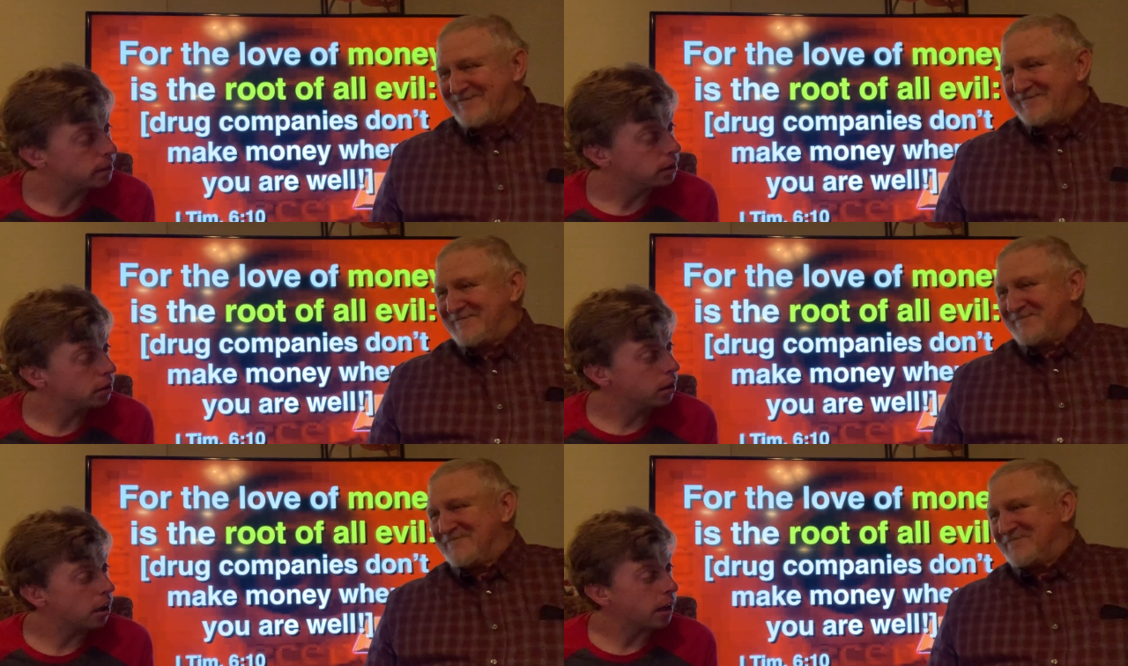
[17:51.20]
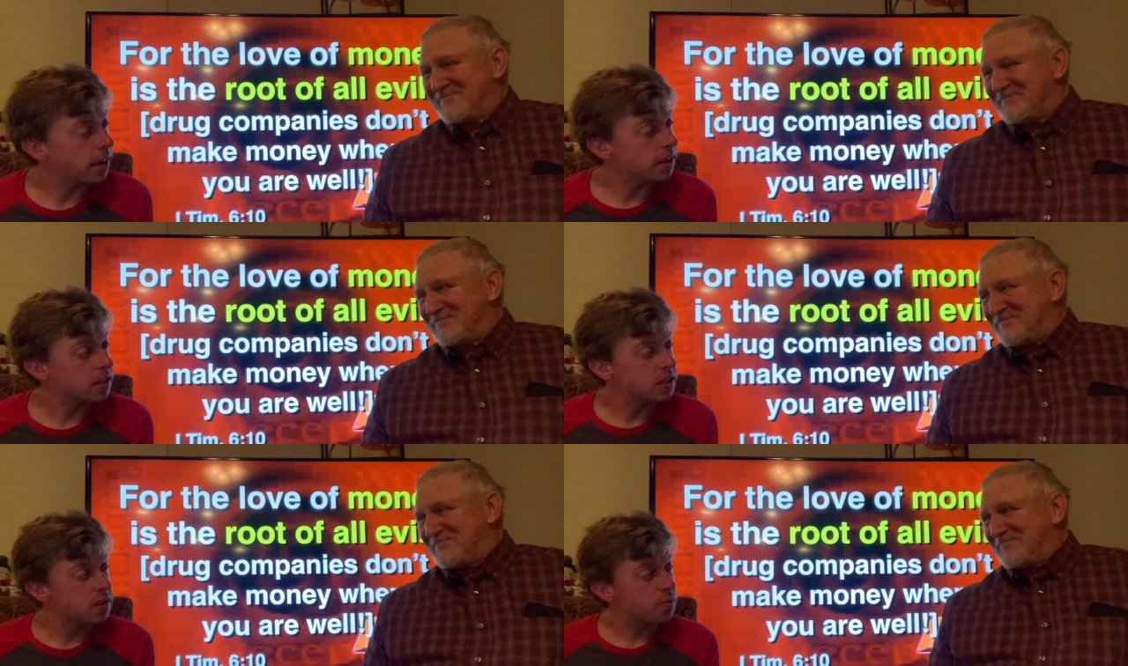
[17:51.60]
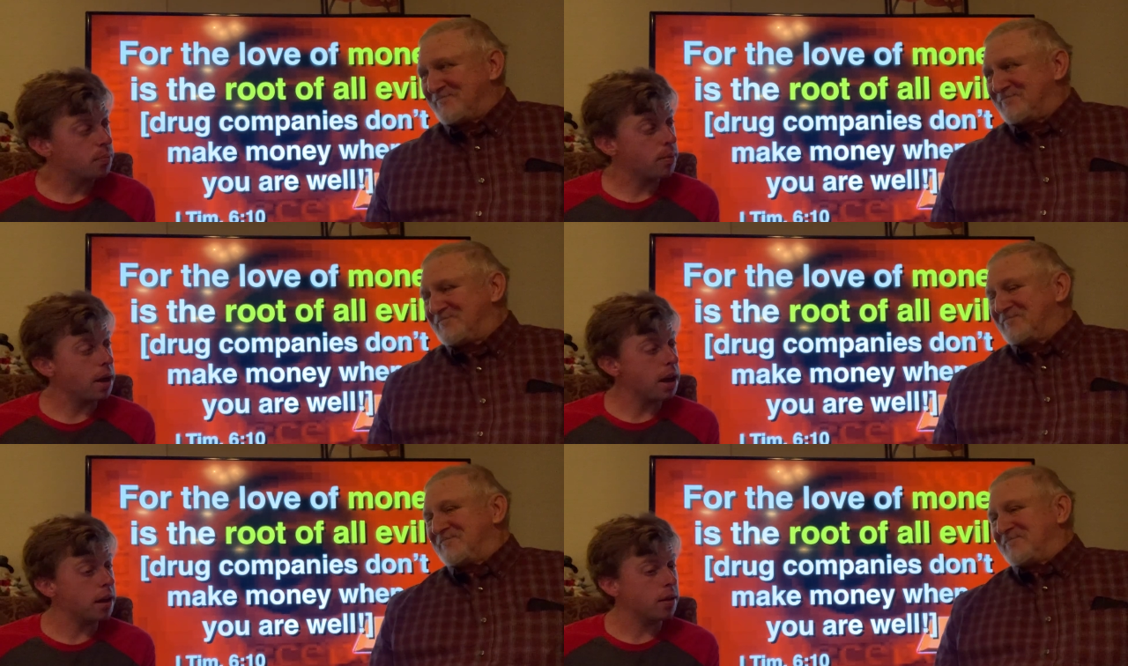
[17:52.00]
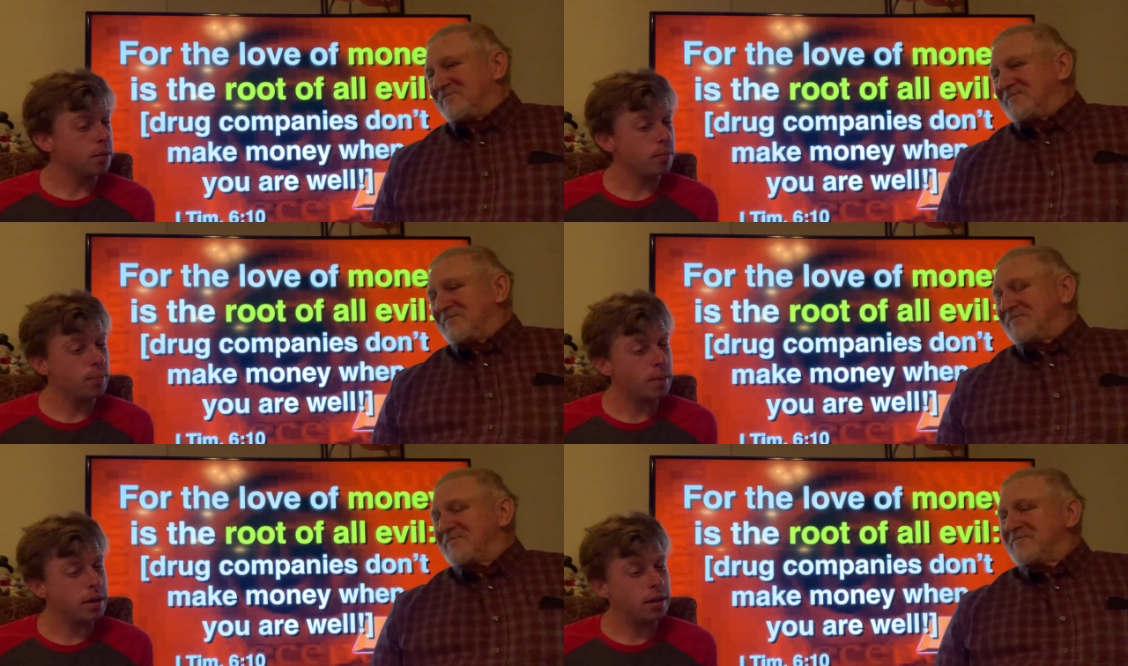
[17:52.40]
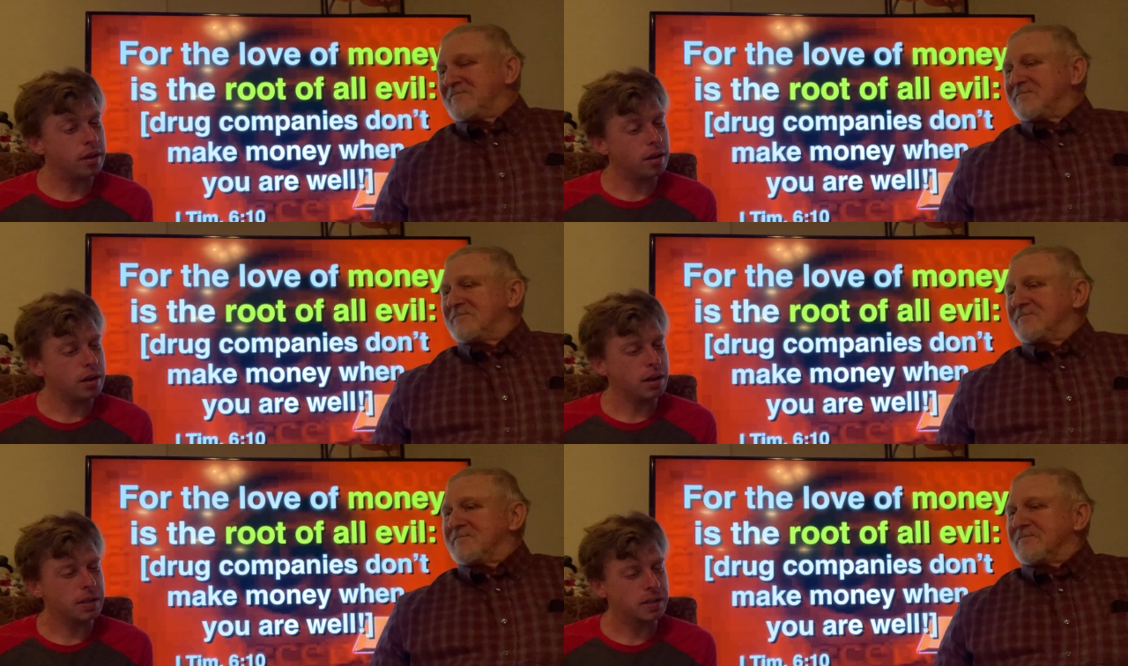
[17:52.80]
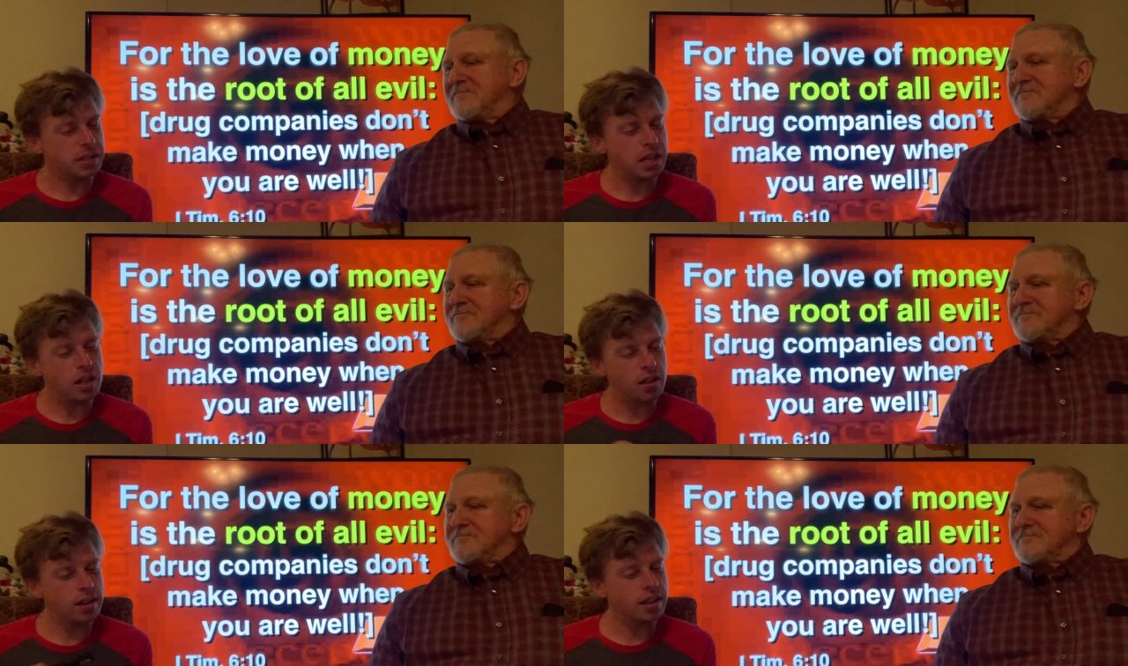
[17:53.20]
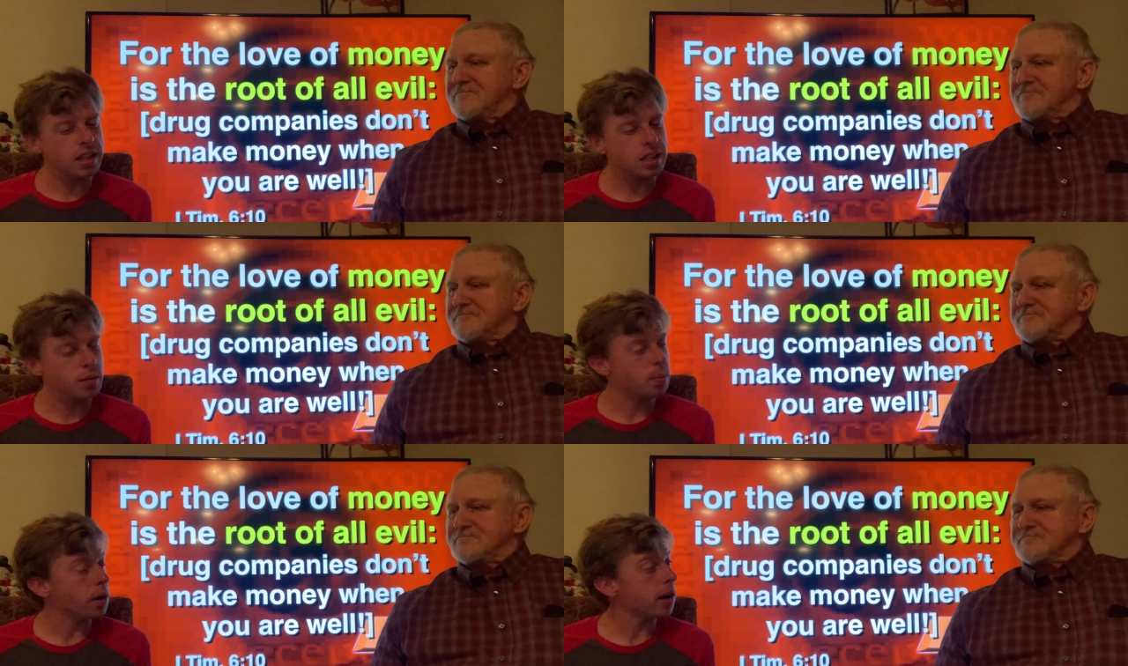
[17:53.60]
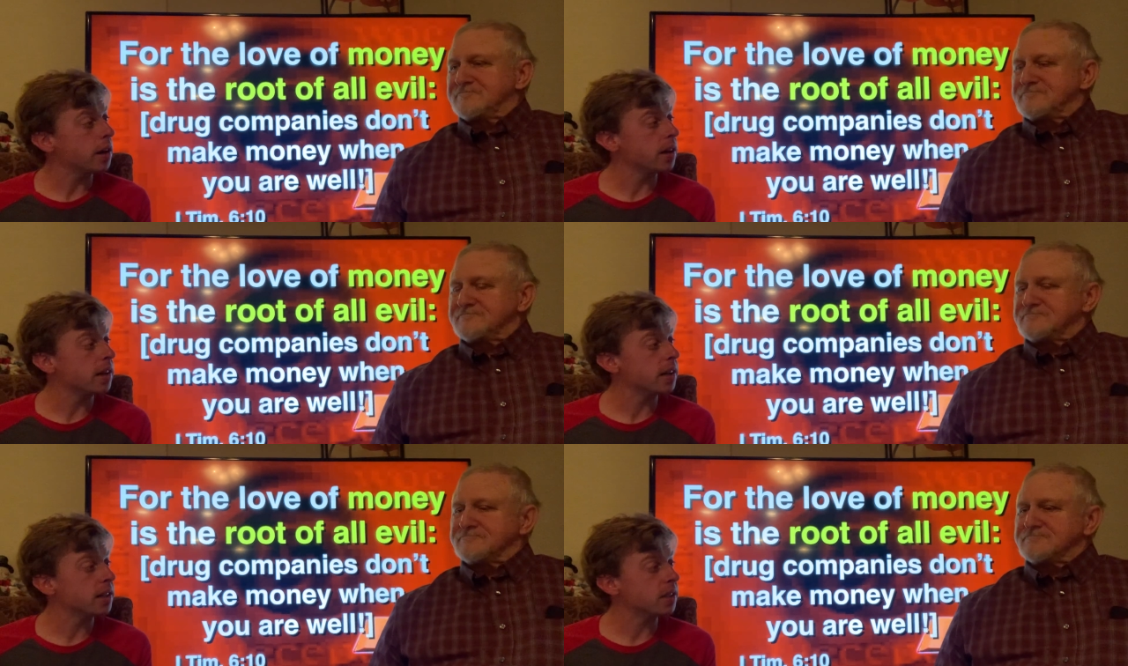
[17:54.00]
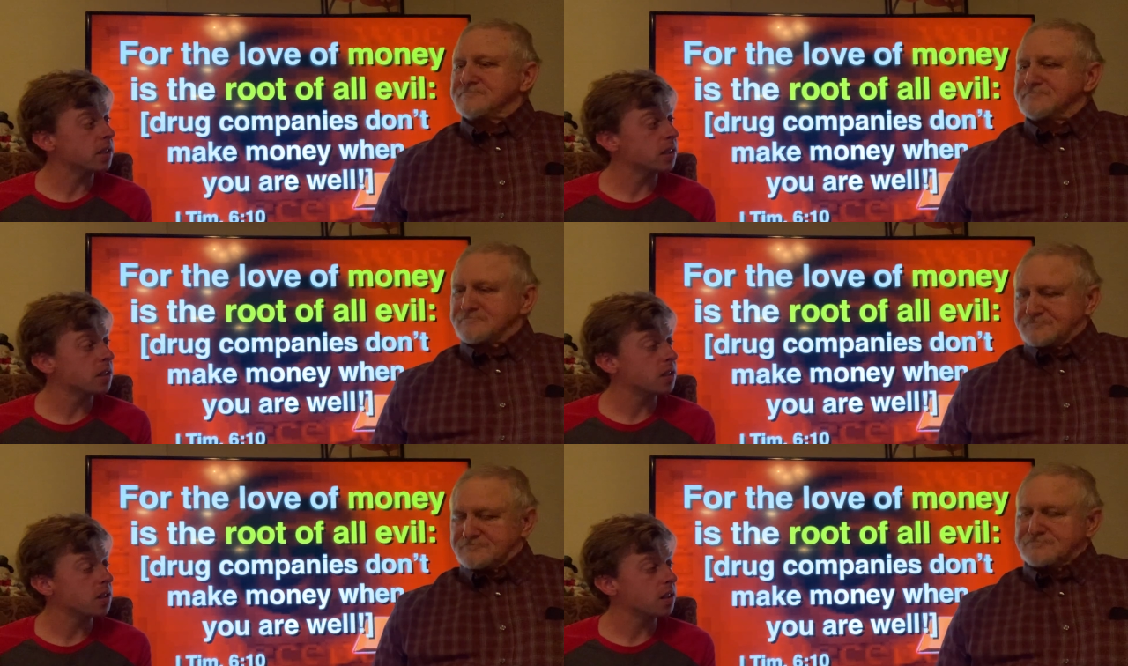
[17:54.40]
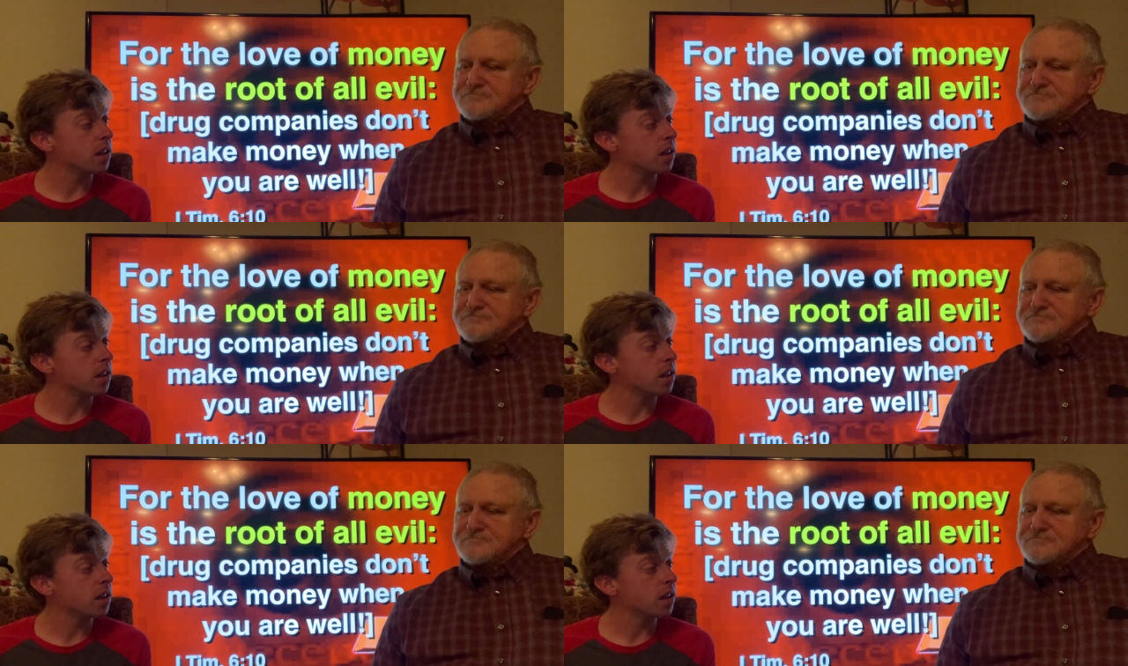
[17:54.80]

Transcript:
Speaker 1: not make, uh, selling these products,